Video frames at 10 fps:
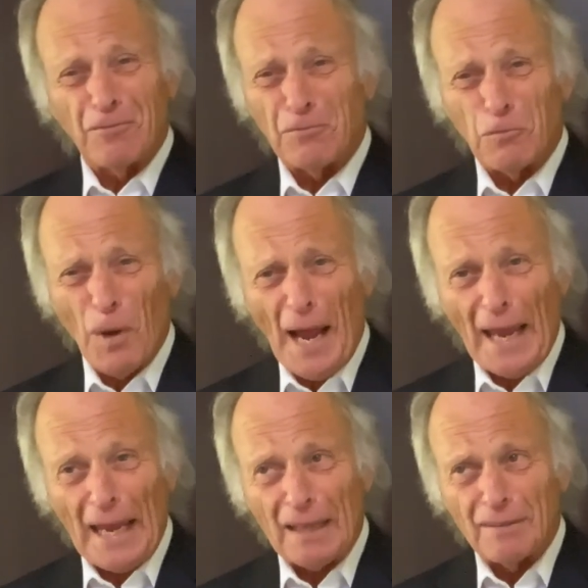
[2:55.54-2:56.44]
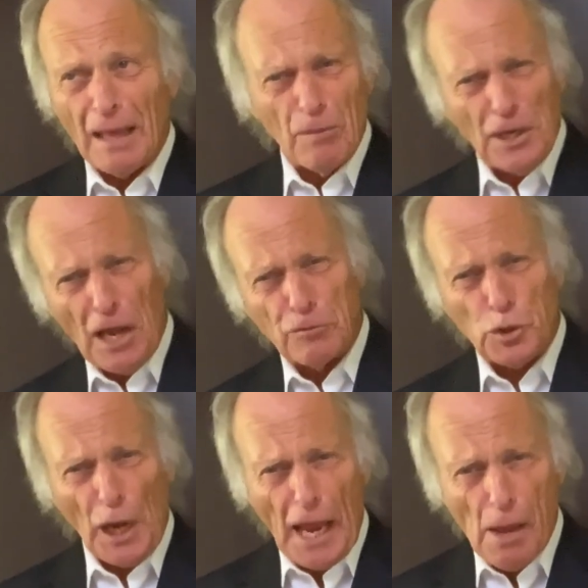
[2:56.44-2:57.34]
why? They went
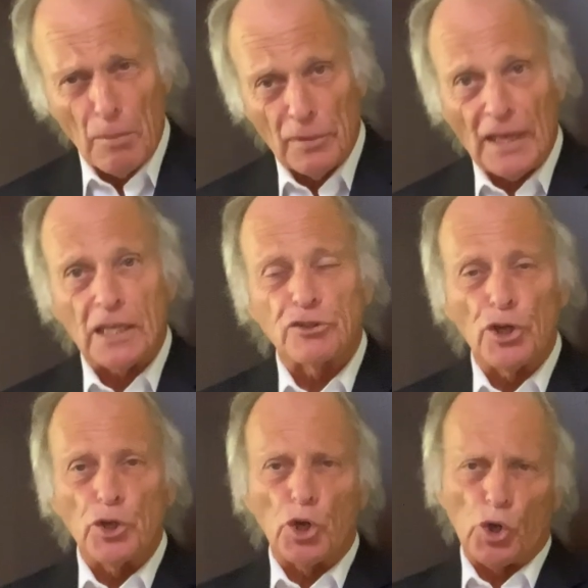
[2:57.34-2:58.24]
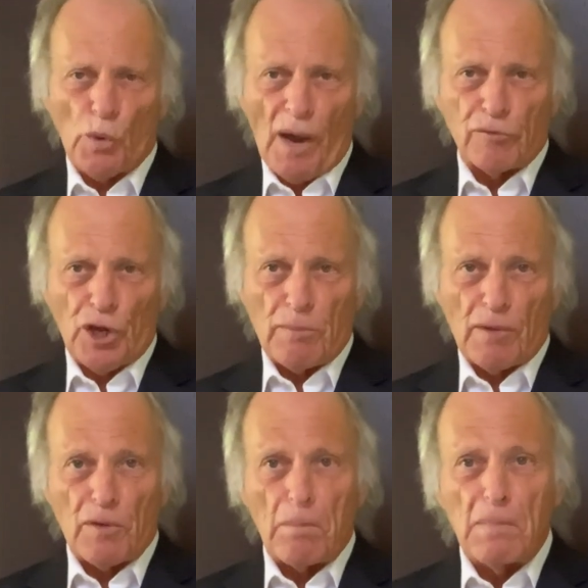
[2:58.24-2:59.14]
after him. They continue to go after him
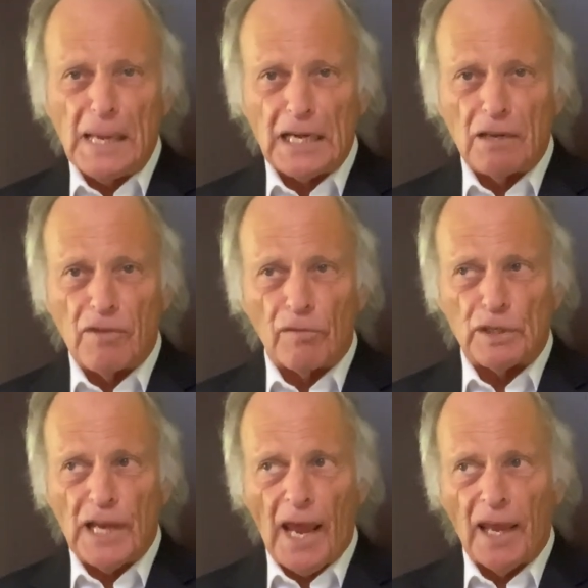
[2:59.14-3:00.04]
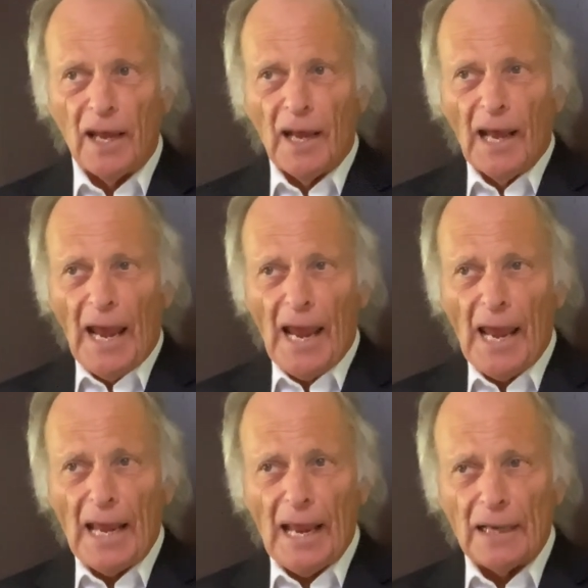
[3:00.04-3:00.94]
every minute of every day.
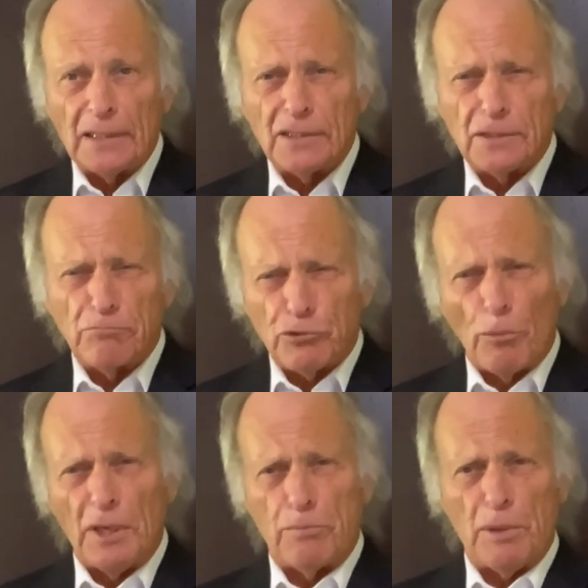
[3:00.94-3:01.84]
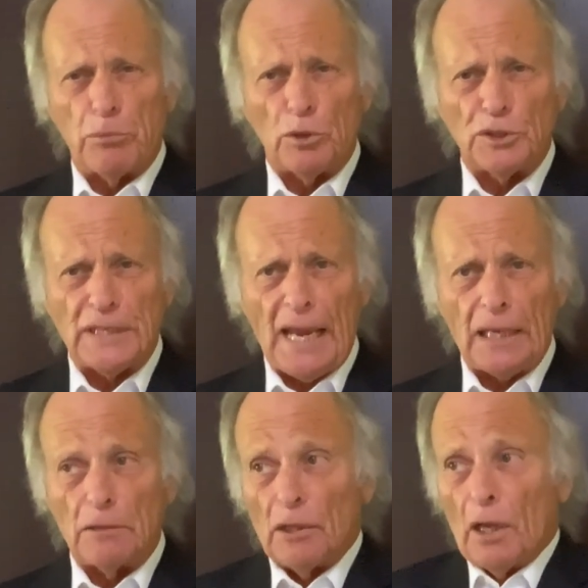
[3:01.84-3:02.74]
And so many people are saying,